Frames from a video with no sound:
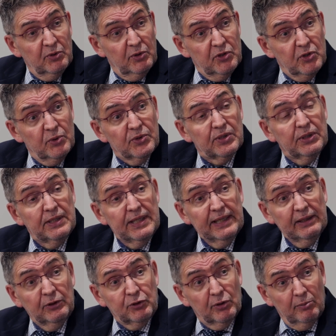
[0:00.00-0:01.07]
you use it
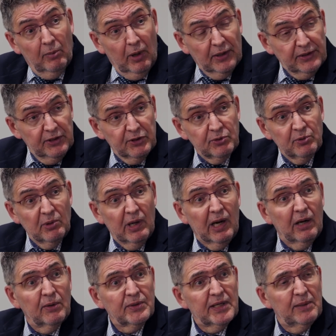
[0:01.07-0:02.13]
there to monitor
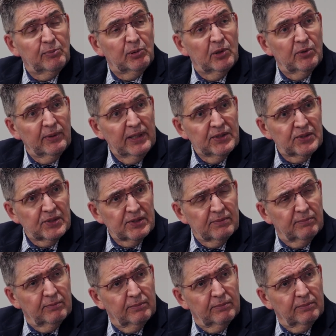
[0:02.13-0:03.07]
how they progress?